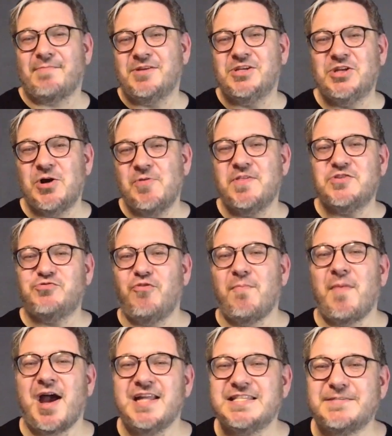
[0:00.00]
And you know, this
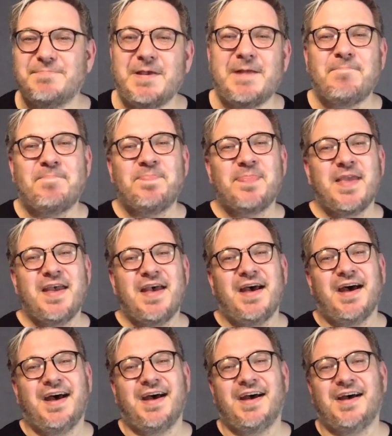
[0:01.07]
reminds me
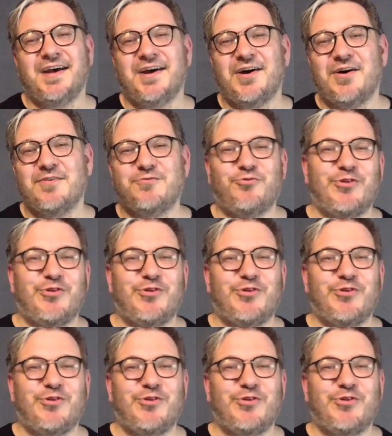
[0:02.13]
of